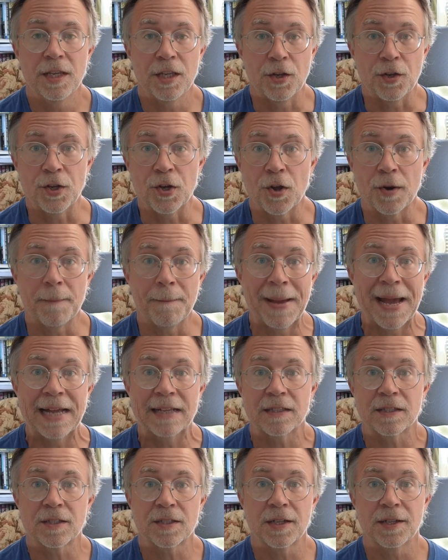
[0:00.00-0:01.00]
You can go to
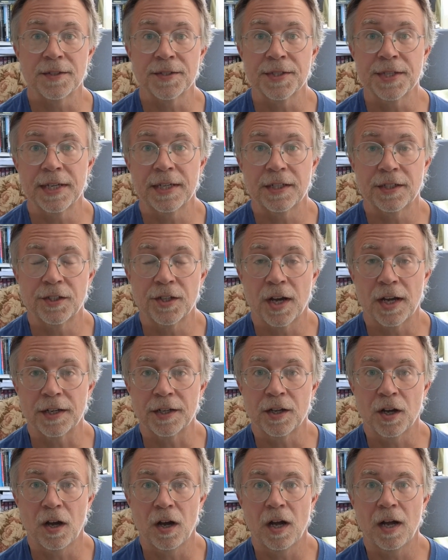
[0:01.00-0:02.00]

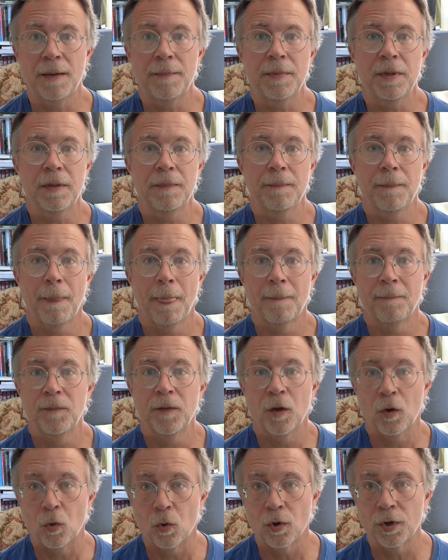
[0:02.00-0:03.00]
mattselznick.com,
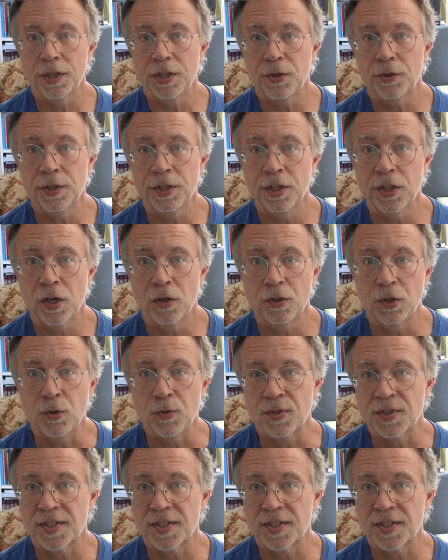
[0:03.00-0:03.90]
or you can go to